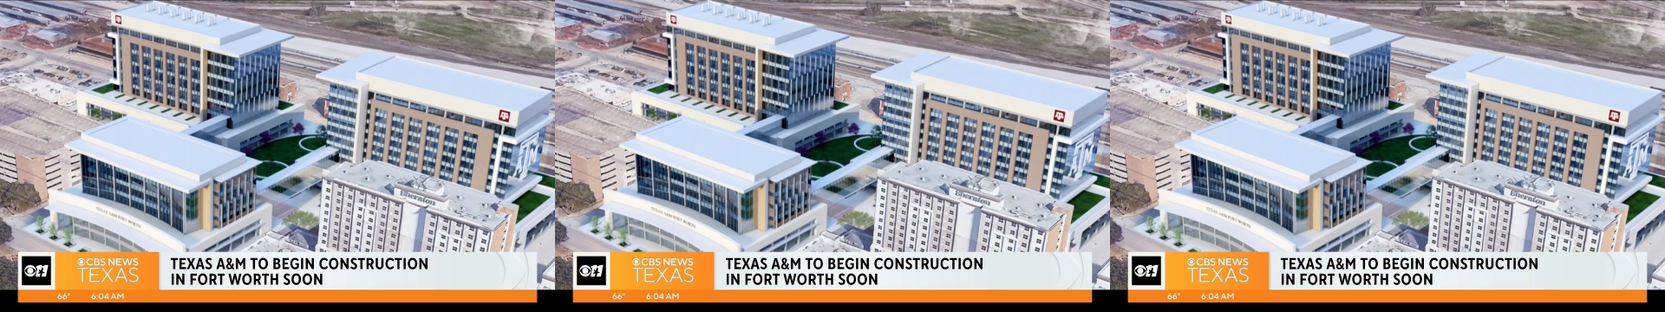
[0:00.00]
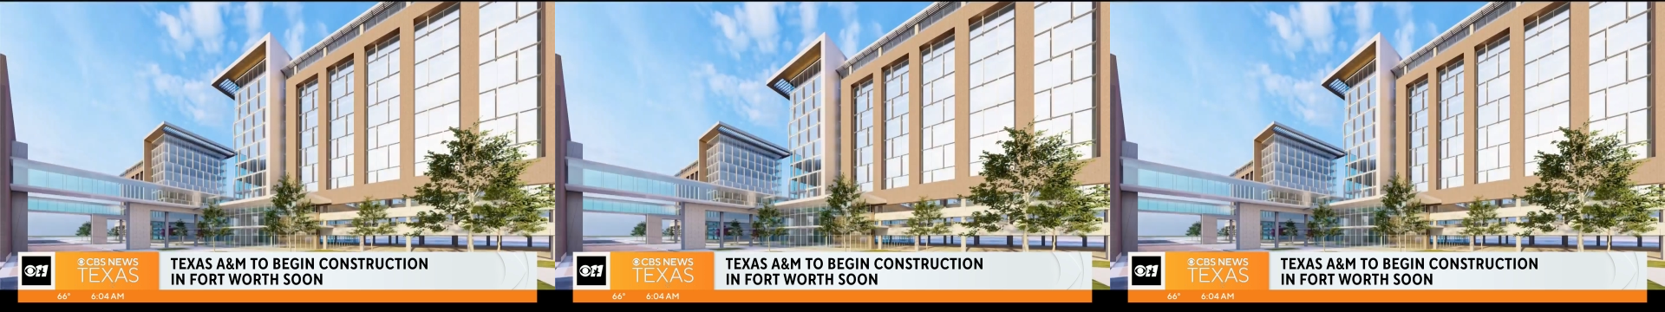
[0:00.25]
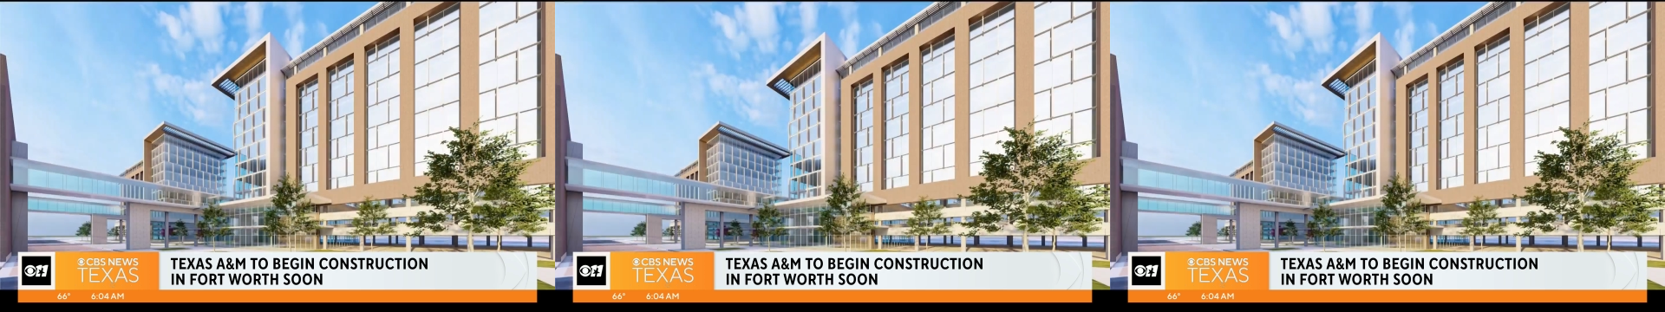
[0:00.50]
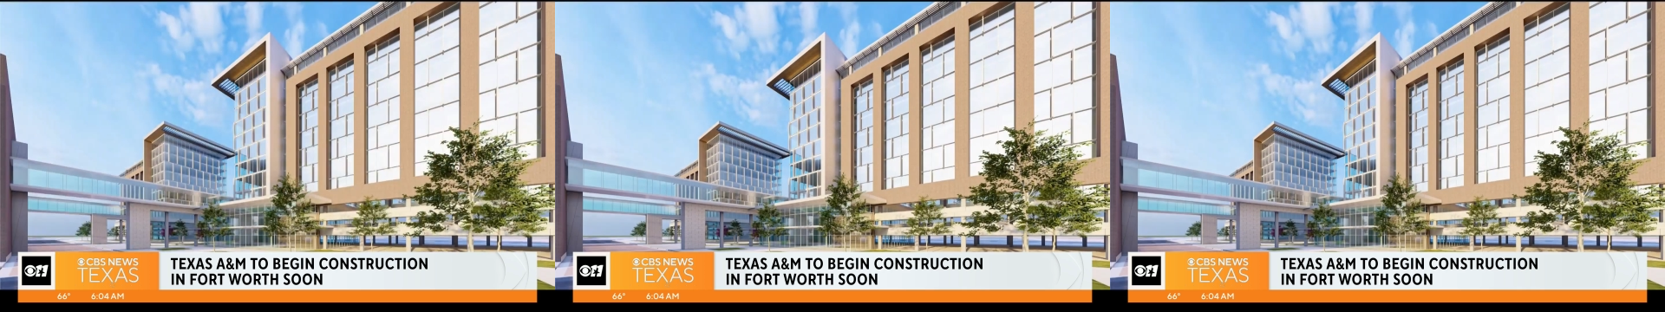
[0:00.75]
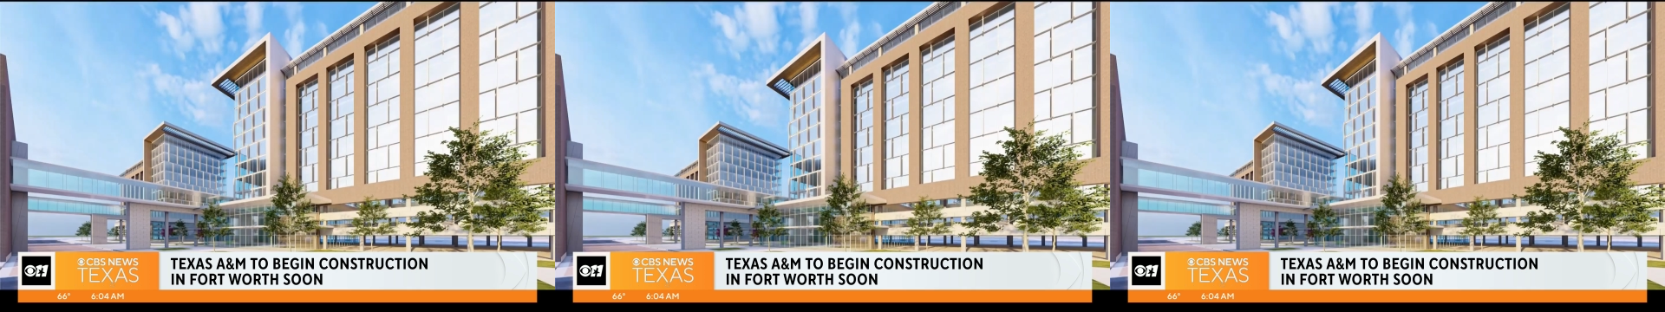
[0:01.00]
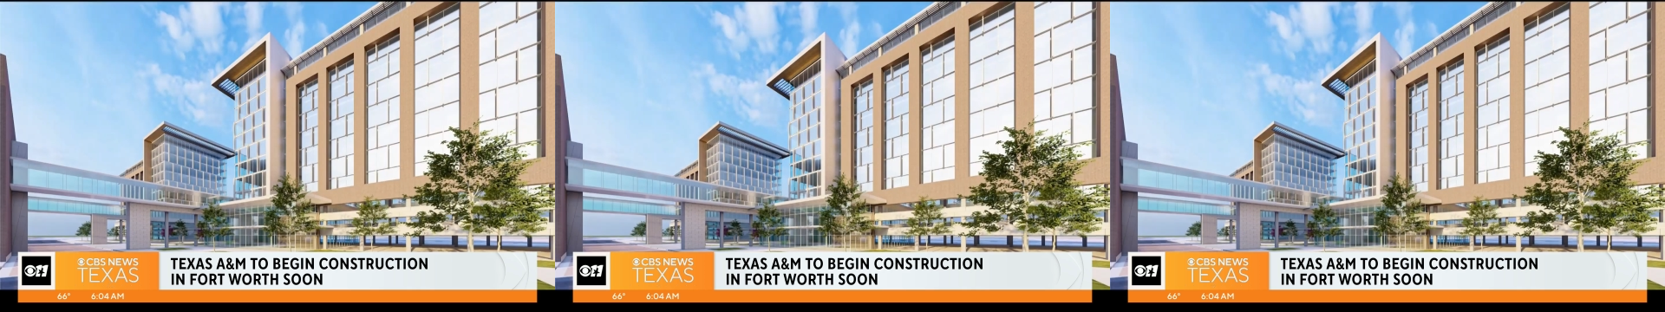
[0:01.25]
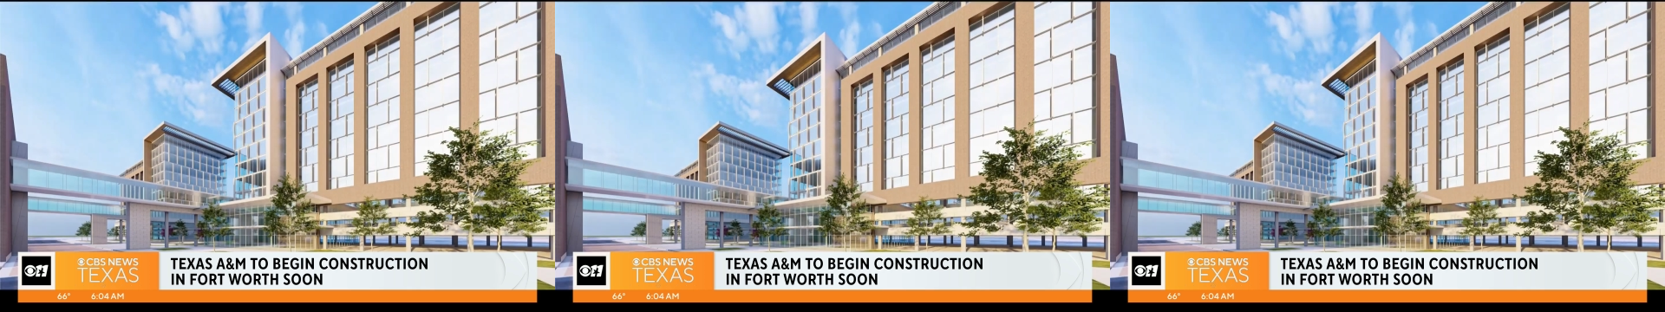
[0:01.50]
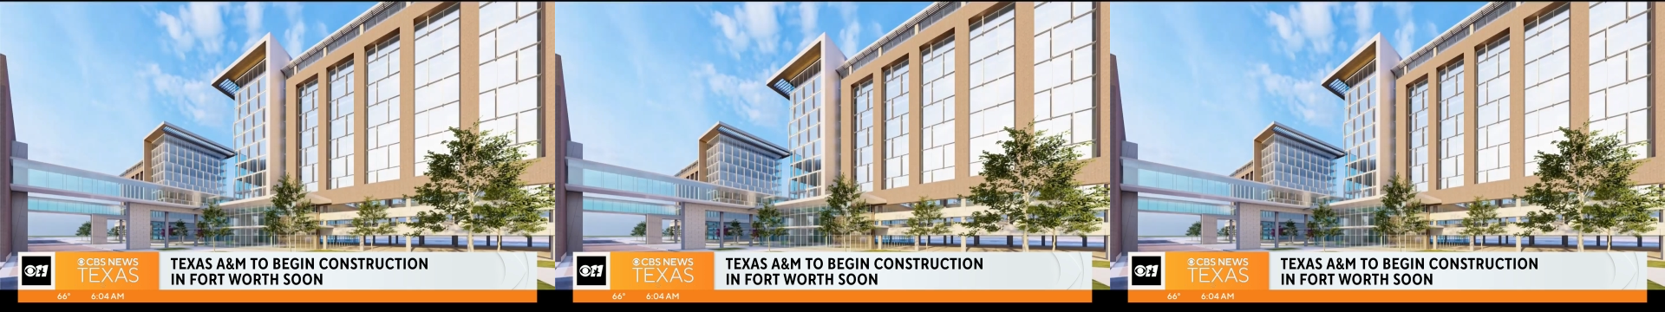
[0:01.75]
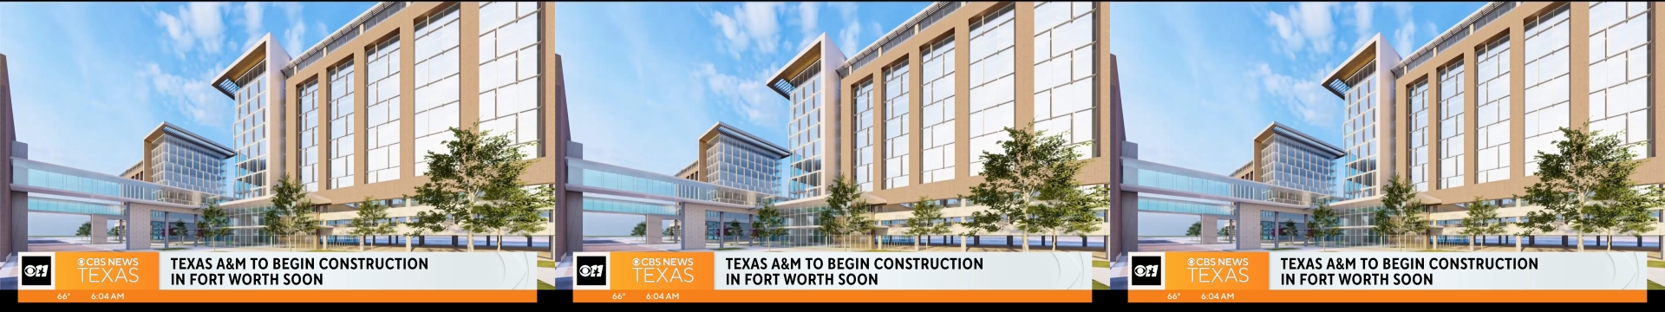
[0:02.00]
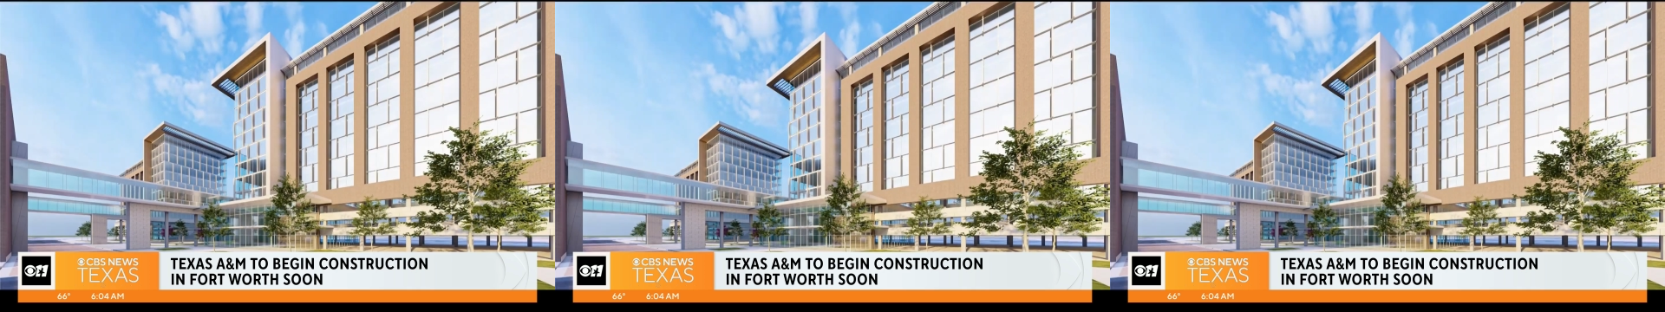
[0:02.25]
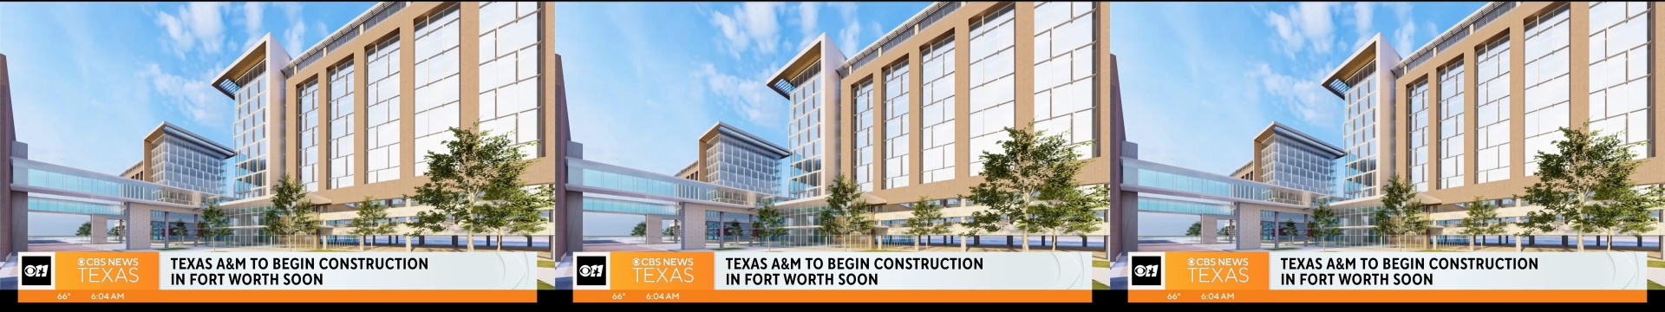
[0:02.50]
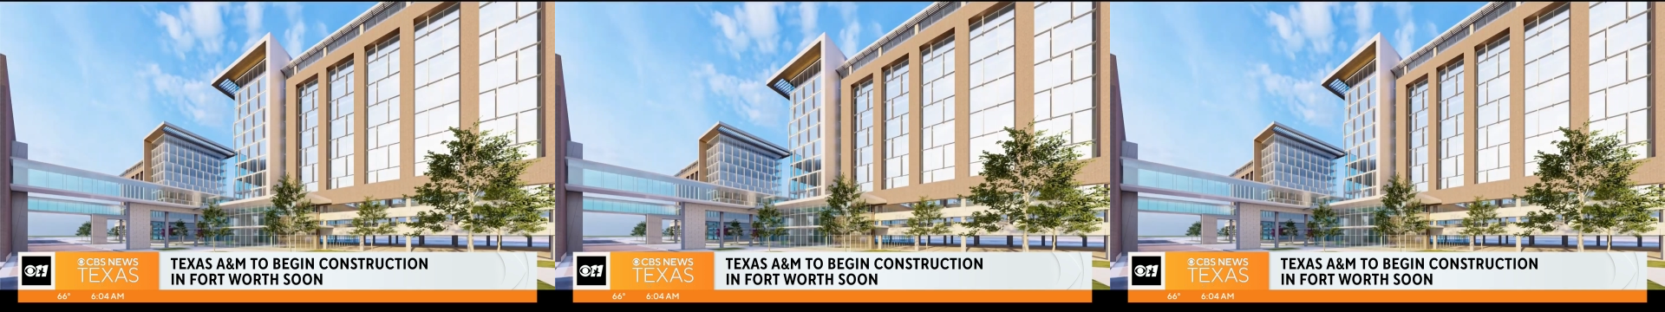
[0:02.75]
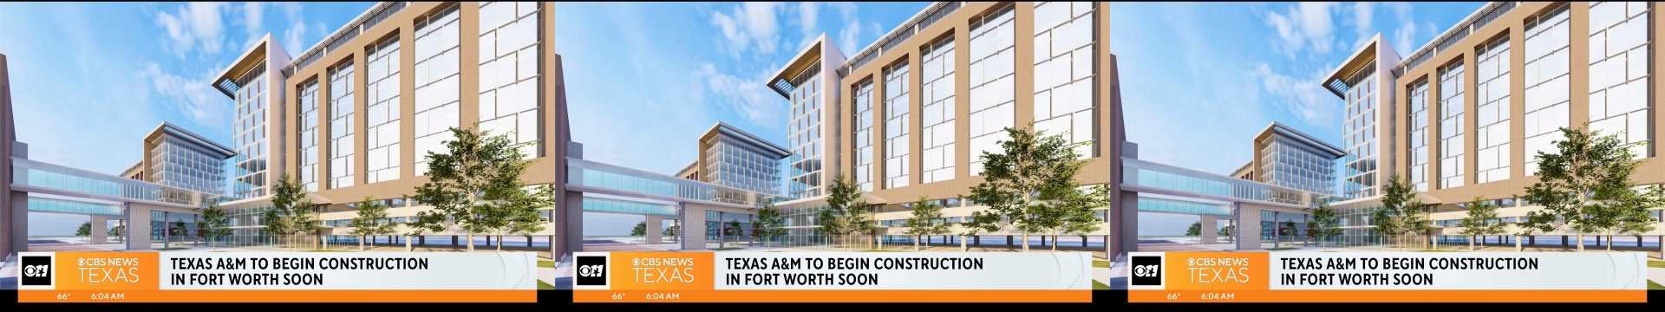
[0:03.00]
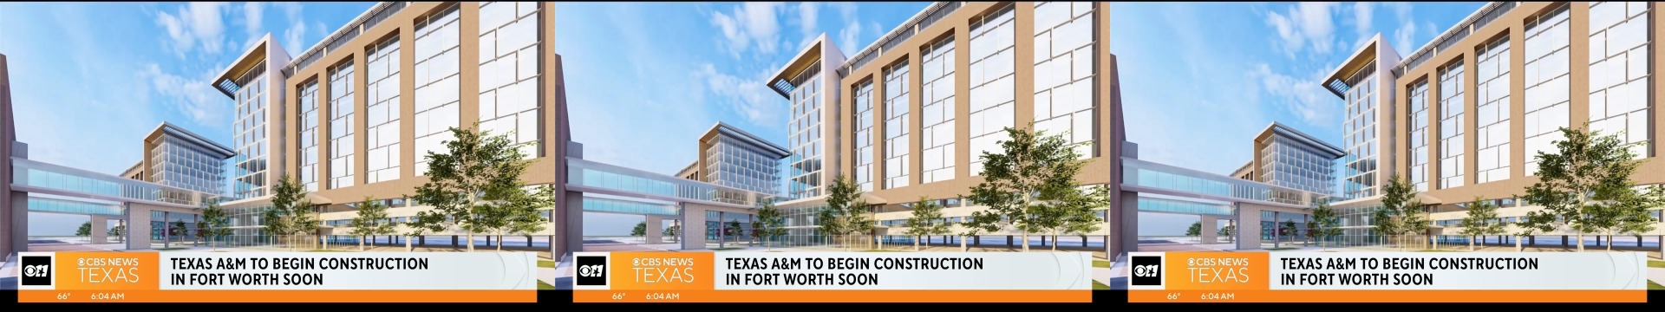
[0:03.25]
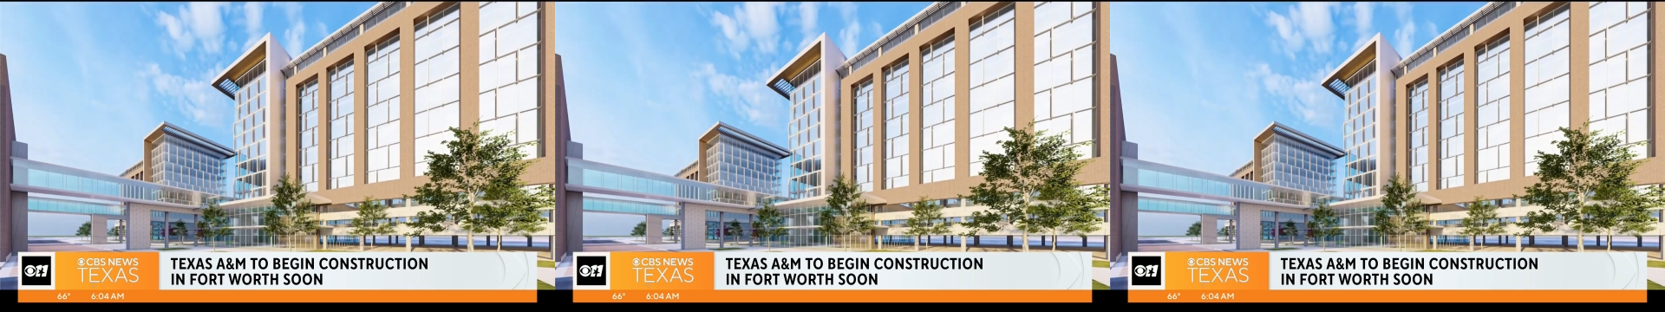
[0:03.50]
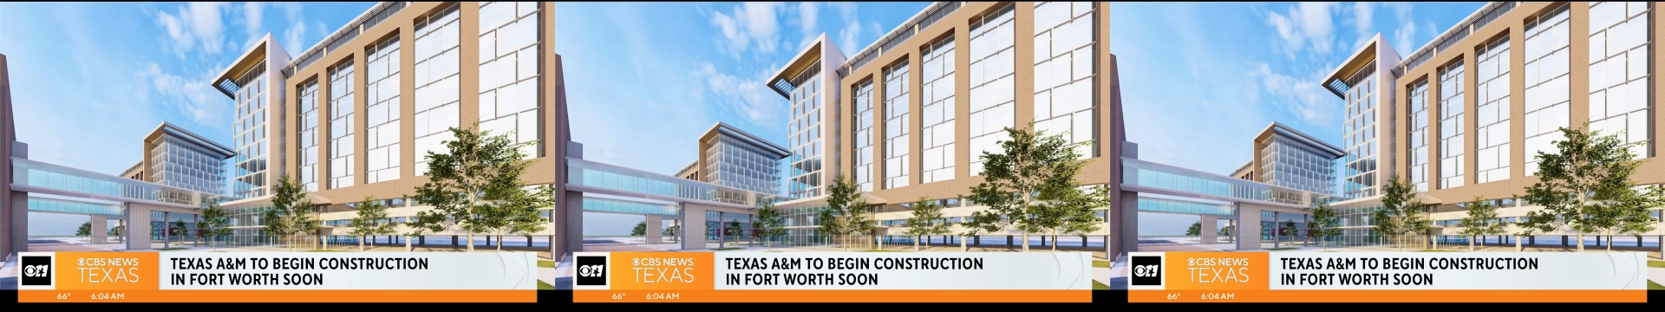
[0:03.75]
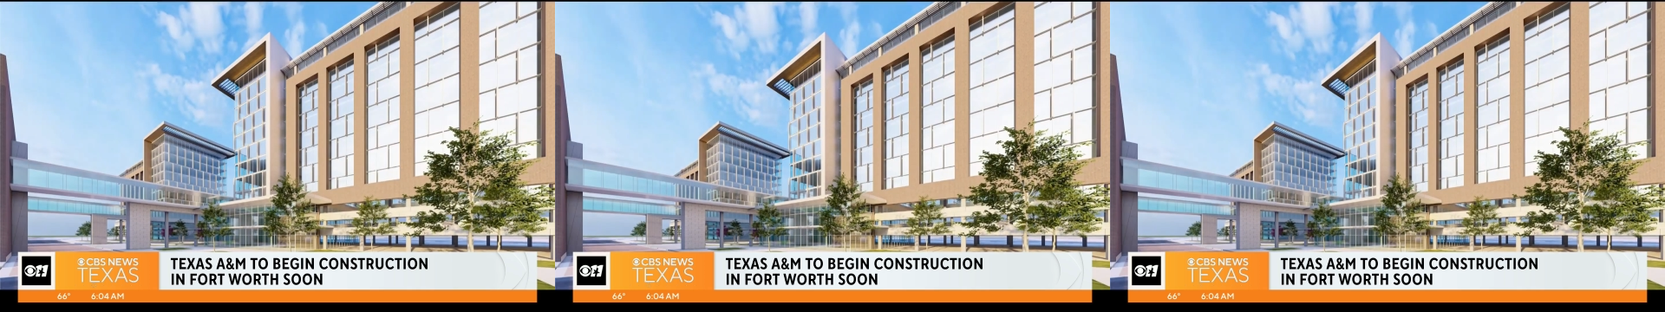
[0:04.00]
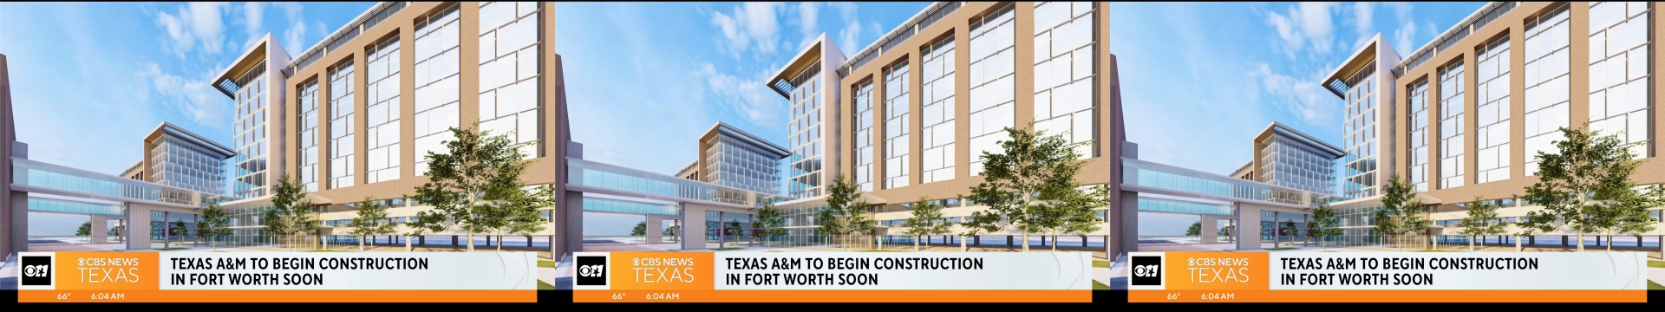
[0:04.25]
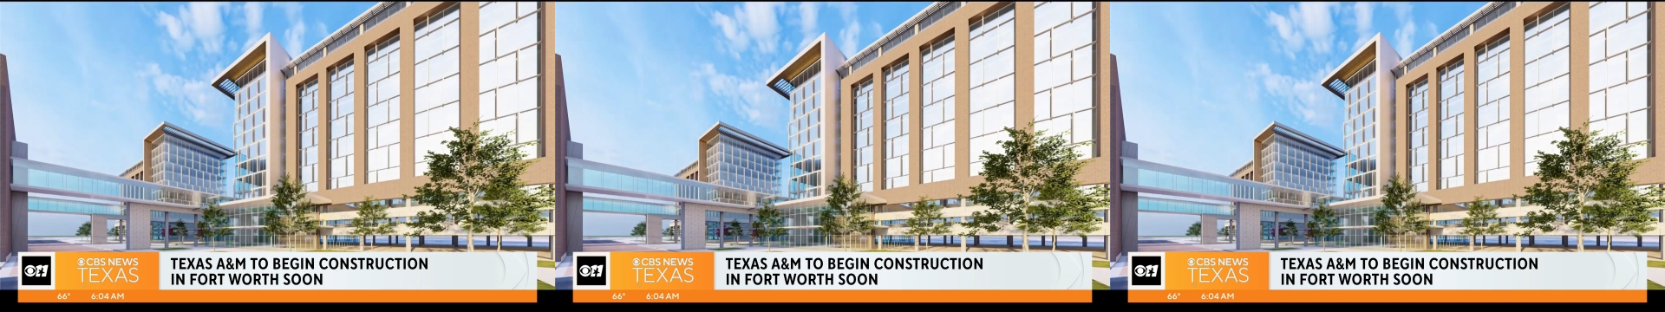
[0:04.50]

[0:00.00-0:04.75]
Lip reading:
[unreadable: no face in view]